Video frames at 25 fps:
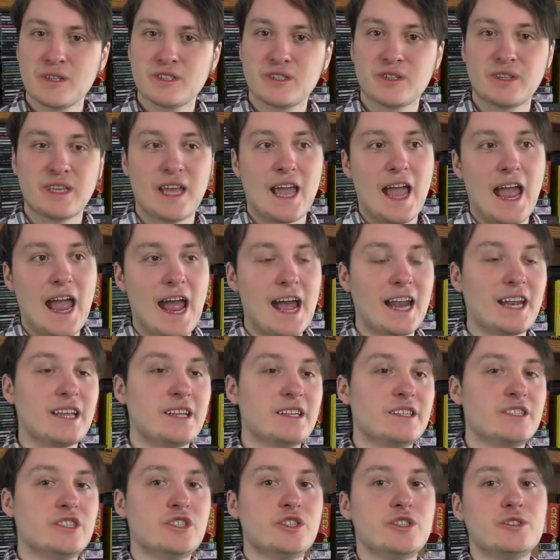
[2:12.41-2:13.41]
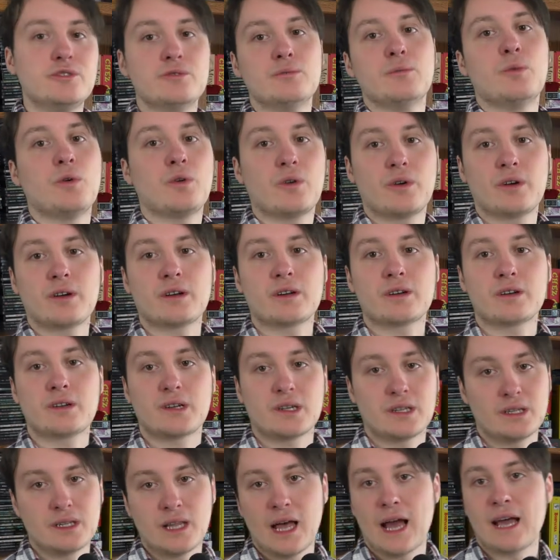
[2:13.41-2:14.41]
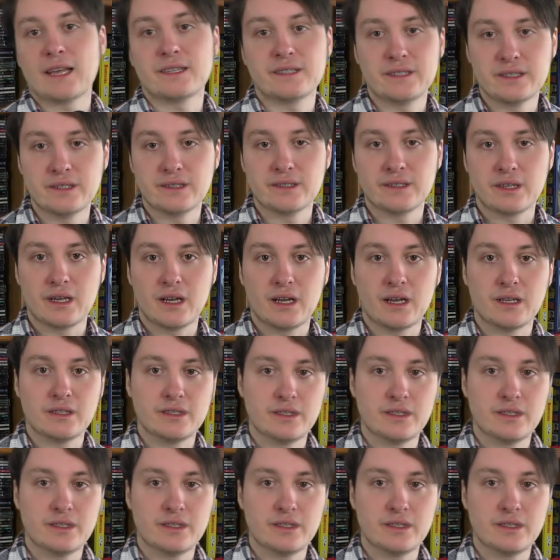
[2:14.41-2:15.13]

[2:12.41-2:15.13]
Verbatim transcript: so they added two more classes uh,